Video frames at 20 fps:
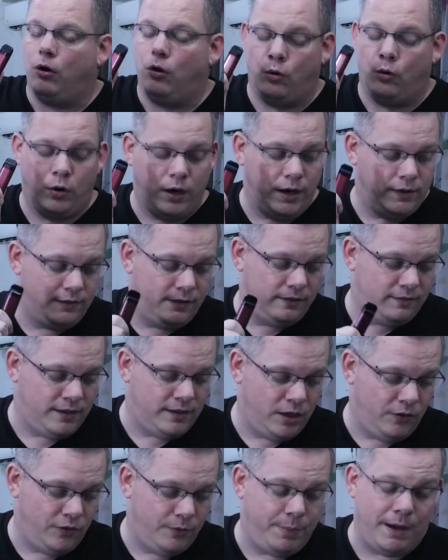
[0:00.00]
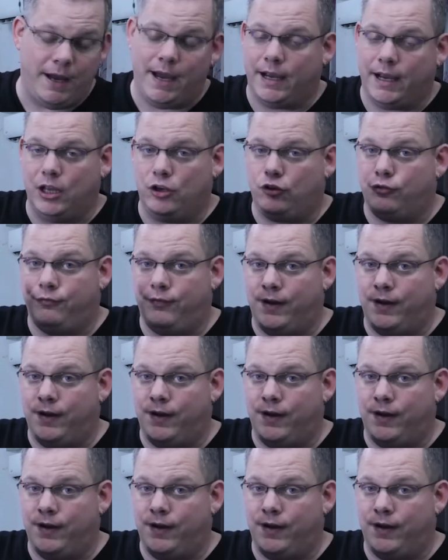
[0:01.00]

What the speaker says: or as they say on the package,